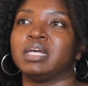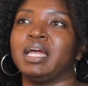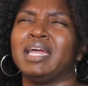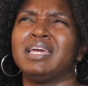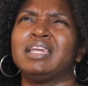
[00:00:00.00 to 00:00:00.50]

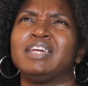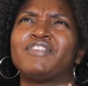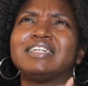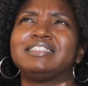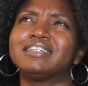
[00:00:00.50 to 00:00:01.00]
and if
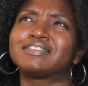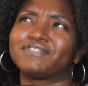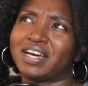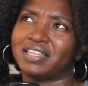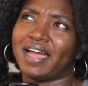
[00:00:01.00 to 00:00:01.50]
I did
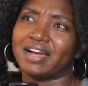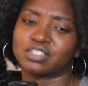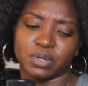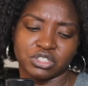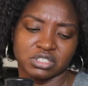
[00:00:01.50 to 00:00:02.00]
finally ask
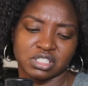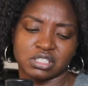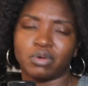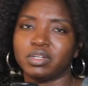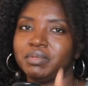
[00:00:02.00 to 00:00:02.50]
questions, it's
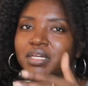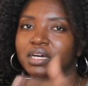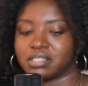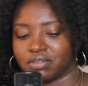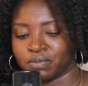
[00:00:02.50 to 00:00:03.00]
only
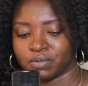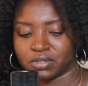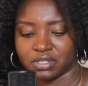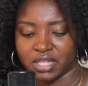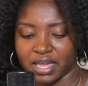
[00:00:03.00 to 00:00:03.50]
because of
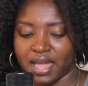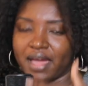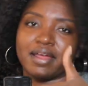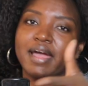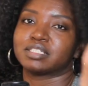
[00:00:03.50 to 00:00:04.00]
they
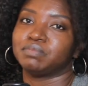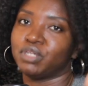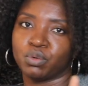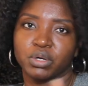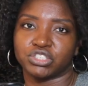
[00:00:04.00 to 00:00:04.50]
had asked me a
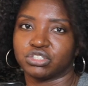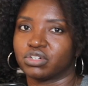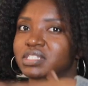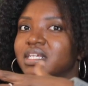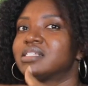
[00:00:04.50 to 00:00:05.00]
question or
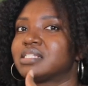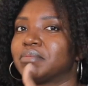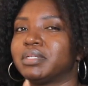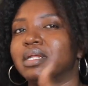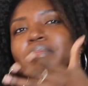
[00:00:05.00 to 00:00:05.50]
said
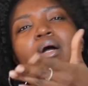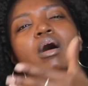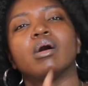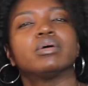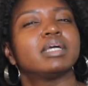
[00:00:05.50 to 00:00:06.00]
something. And I'm like,
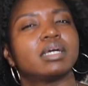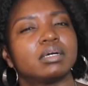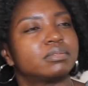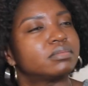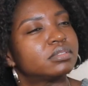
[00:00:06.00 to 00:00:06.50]
oh
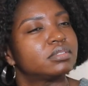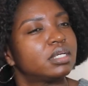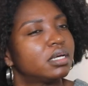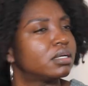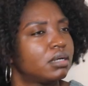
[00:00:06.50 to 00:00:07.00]
yeah, well,
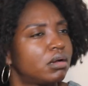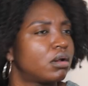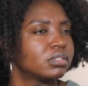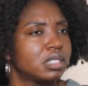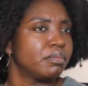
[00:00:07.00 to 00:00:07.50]
yeah. Hold
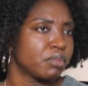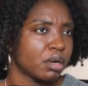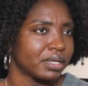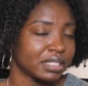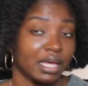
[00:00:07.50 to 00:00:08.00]
on, tell me more
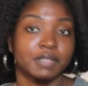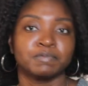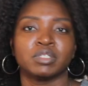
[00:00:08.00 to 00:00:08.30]
about that.